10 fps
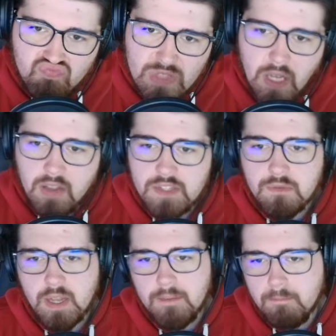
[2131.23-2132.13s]

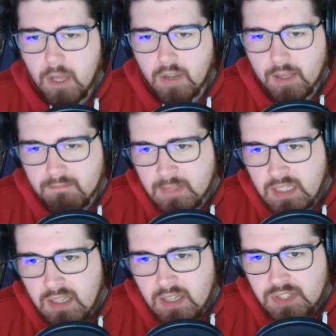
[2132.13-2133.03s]
that's right. Okay.
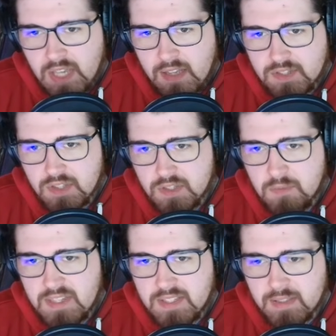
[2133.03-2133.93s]
So yeah, so there's
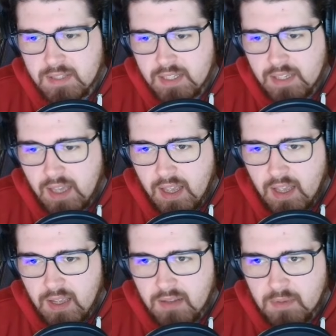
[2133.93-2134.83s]

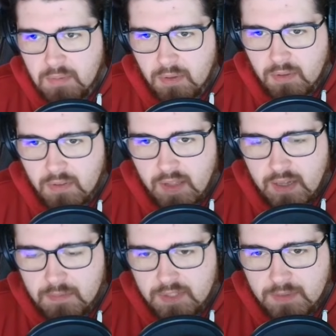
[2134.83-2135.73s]
basically let me pull all
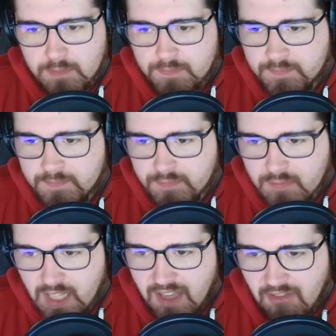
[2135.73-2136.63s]
that up too.
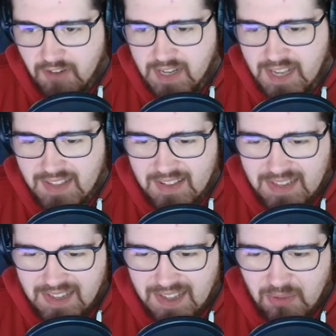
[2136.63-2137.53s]
I forgot.
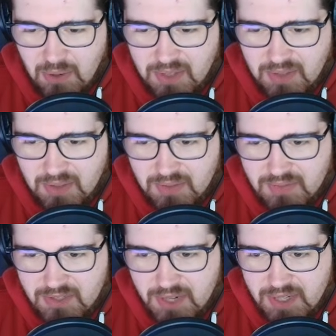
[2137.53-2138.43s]
It kind of worked a little
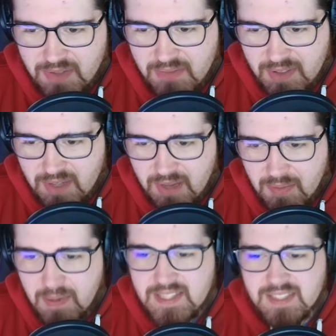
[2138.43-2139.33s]
stranger than we thought,
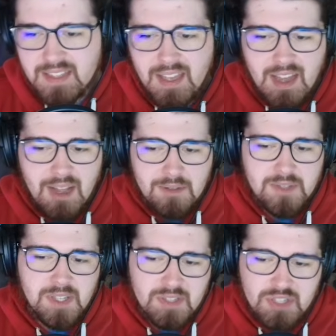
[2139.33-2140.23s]
but basically
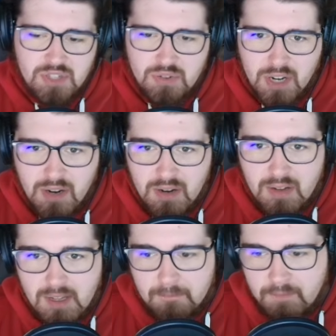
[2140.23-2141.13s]
there's like this
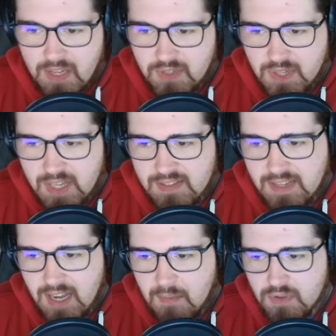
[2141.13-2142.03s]
trigger that also had a
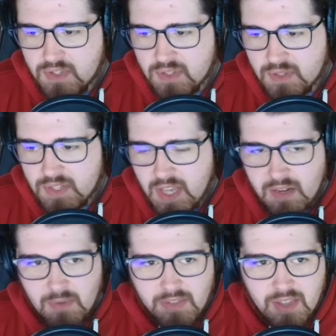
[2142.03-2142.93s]
timer
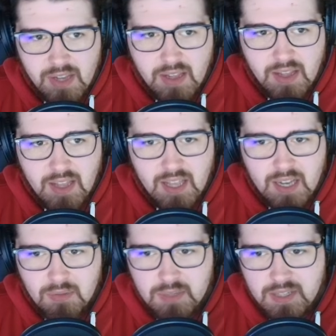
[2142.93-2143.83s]
associated with it,
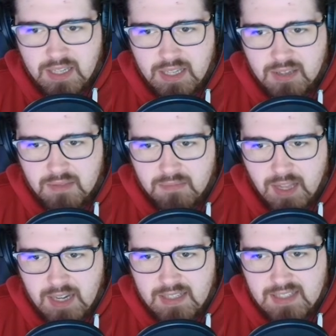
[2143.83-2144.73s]
and it would like
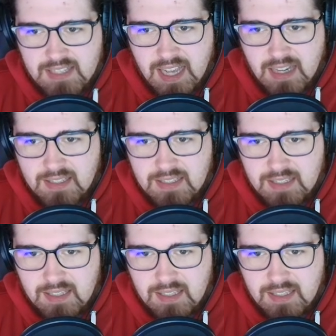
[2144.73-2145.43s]
kind of detect